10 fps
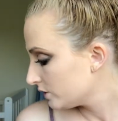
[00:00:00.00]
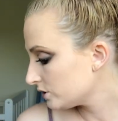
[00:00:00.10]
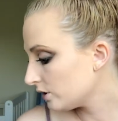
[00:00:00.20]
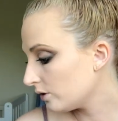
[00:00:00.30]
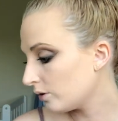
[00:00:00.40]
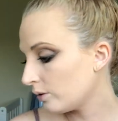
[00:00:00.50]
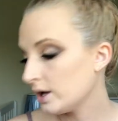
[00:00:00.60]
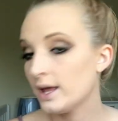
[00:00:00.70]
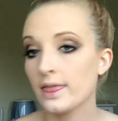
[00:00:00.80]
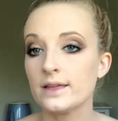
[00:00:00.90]
So
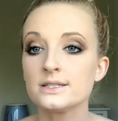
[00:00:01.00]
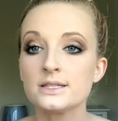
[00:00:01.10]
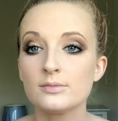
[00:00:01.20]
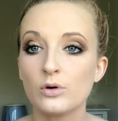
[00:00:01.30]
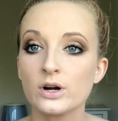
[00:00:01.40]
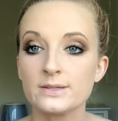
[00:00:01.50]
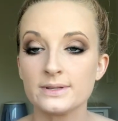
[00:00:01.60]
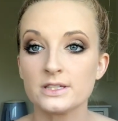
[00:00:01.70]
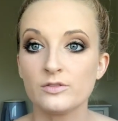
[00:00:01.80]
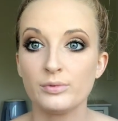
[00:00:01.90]
this is a more
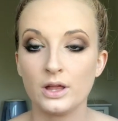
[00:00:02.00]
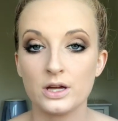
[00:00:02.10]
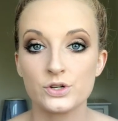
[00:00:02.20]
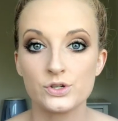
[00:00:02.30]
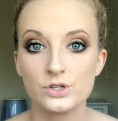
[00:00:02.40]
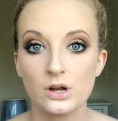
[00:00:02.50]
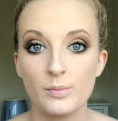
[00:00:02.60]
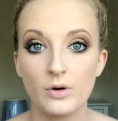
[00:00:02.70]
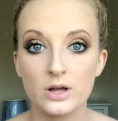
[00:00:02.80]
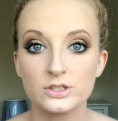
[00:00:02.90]
expensive blush
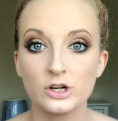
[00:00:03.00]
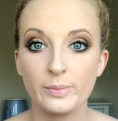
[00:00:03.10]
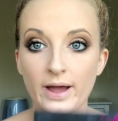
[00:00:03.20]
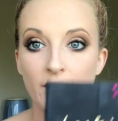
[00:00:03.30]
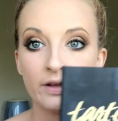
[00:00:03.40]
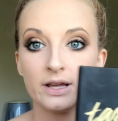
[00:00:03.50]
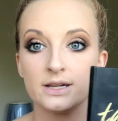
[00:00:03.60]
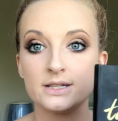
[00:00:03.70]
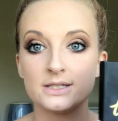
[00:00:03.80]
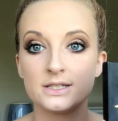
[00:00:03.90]
bronzer palette.
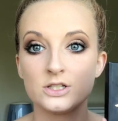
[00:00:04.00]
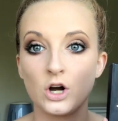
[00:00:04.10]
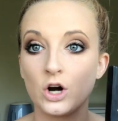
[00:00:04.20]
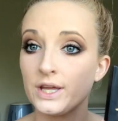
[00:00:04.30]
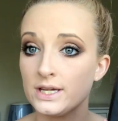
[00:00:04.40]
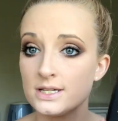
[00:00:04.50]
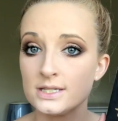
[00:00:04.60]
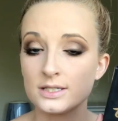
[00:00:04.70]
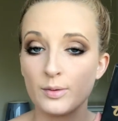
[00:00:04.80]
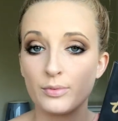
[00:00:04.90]
It is the
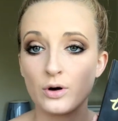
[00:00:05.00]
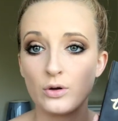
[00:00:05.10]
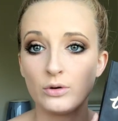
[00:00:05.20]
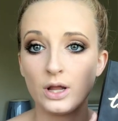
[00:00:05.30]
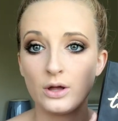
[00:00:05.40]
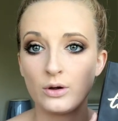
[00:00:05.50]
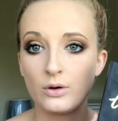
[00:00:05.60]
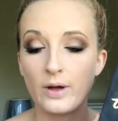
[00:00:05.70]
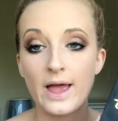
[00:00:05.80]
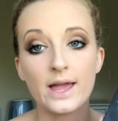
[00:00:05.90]
Tarteist Pro
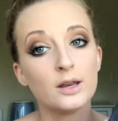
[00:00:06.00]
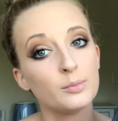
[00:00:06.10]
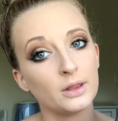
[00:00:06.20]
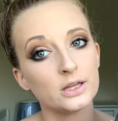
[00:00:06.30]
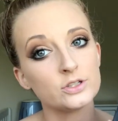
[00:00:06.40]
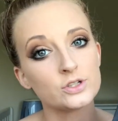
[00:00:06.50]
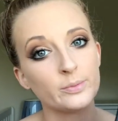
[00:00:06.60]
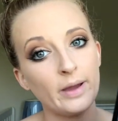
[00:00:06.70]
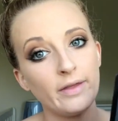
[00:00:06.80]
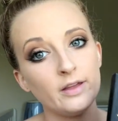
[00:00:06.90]
Glow and
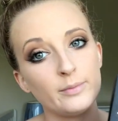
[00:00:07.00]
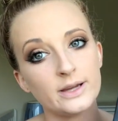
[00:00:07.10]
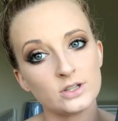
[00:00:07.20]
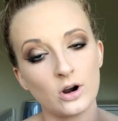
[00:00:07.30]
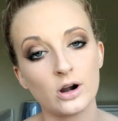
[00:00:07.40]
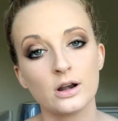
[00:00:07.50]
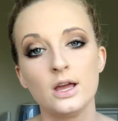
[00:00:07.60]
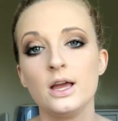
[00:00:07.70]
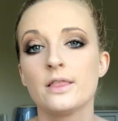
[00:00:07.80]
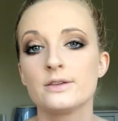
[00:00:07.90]
Blush palette by Tarte.
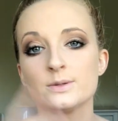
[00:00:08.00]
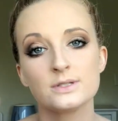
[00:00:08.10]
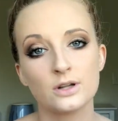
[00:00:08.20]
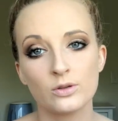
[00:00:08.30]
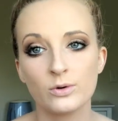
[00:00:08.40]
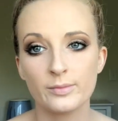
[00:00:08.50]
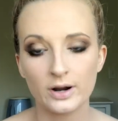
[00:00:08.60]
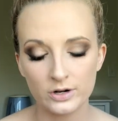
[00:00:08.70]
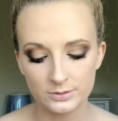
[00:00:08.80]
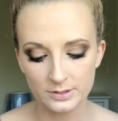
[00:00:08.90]
This was another one of
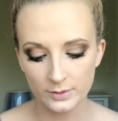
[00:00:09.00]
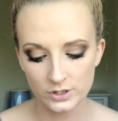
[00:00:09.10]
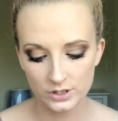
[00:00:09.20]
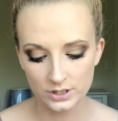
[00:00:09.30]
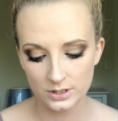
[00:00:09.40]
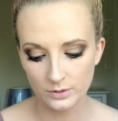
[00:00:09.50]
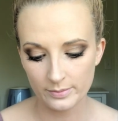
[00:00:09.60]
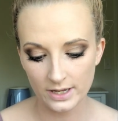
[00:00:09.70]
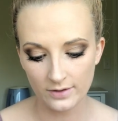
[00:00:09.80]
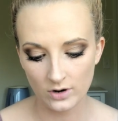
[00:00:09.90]
my Christmas purchases
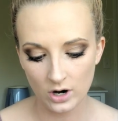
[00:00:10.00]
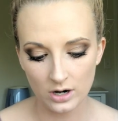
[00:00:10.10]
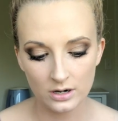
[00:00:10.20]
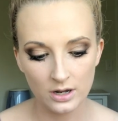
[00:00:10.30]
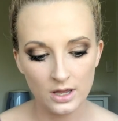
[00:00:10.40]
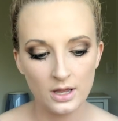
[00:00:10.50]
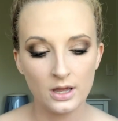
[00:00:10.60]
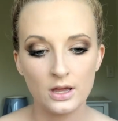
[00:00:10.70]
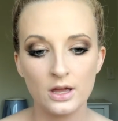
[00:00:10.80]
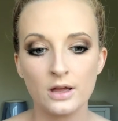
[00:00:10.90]
with my gift card.
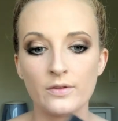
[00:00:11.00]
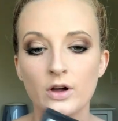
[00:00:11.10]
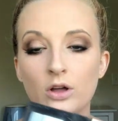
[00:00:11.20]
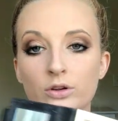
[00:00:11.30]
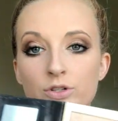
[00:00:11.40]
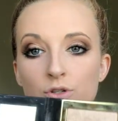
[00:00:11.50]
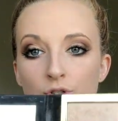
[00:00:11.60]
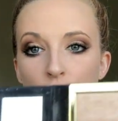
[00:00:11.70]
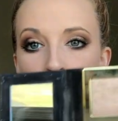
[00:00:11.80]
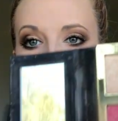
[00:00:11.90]
Colors
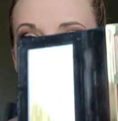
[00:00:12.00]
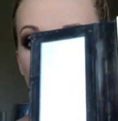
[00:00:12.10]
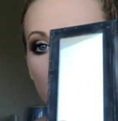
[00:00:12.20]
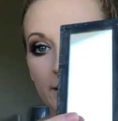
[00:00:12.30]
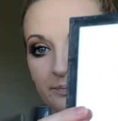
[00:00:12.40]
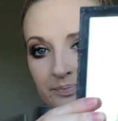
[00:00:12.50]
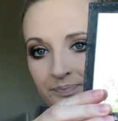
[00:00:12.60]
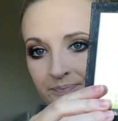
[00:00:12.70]
are so pretty.